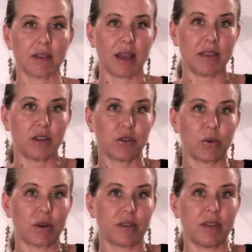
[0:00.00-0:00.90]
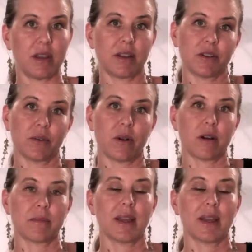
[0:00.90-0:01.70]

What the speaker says: and then towards the underarm.